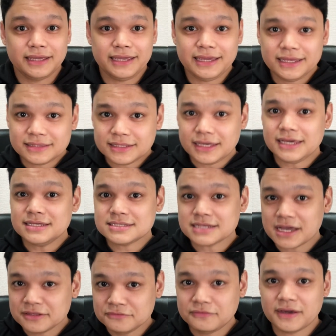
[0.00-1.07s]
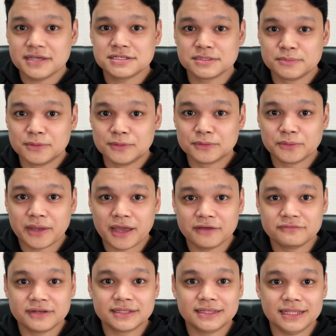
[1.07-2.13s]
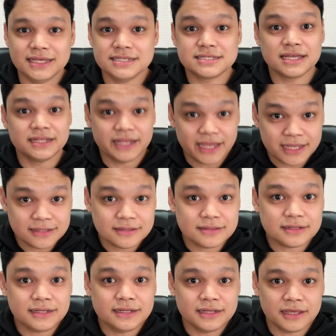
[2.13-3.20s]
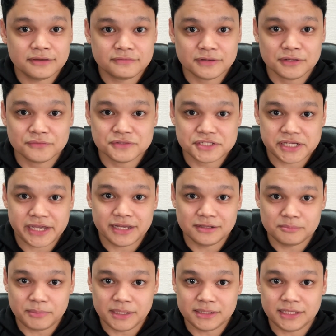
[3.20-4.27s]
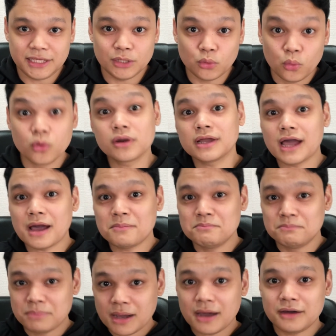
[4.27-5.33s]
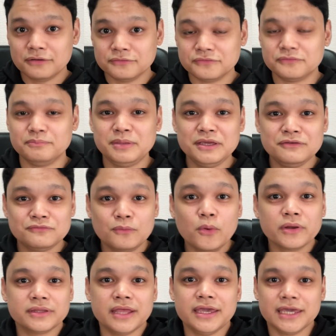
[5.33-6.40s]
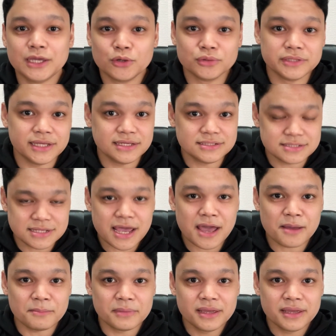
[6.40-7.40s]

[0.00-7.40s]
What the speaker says: It is advisable to have at least an N3 level of JLPT or above before taking on the exam